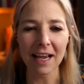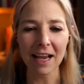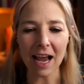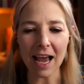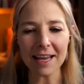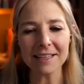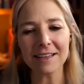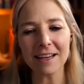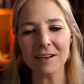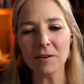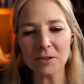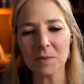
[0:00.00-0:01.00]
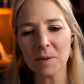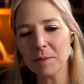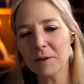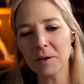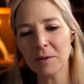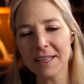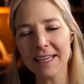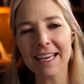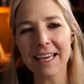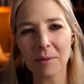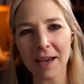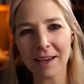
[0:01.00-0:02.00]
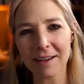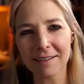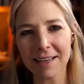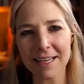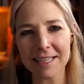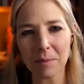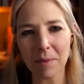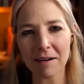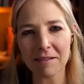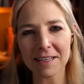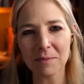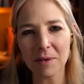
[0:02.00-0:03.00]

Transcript: And not just people who are thinking about getting married.